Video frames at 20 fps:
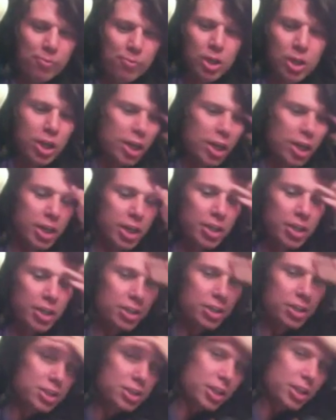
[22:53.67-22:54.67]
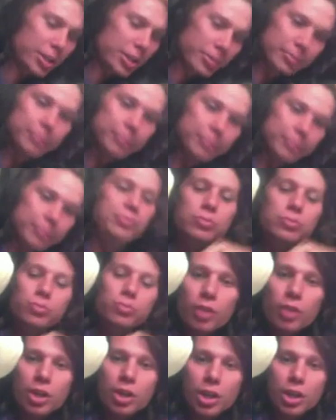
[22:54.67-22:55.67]
then it's like,
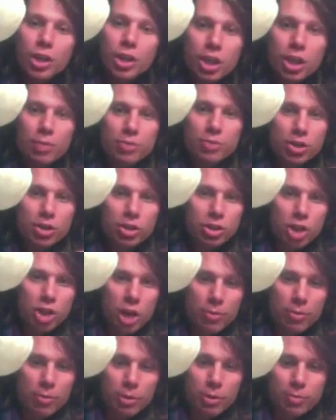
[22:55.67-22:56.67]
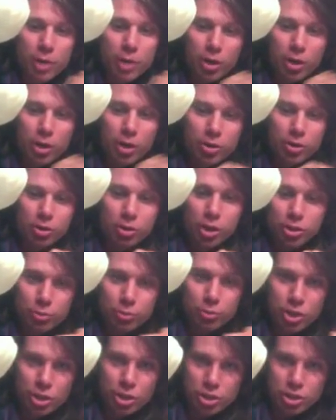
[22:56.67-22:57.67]
it comes down to the top of the mountain, right? So pretend
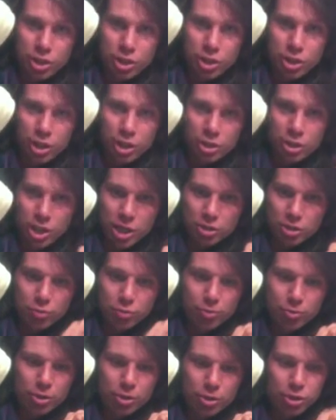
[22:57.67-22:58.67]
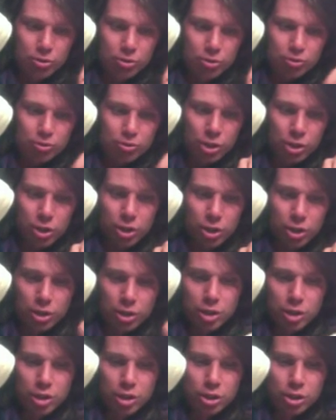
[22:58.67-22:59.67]
it's like this last little piece of
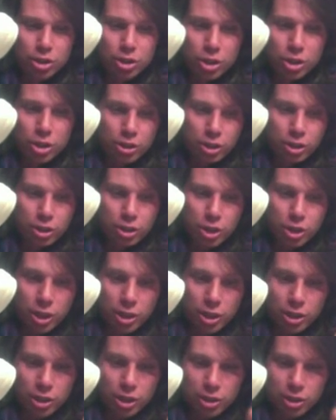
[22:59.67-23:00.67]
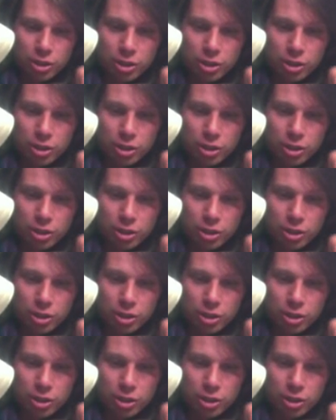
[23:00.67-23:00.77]
chocolate cake here.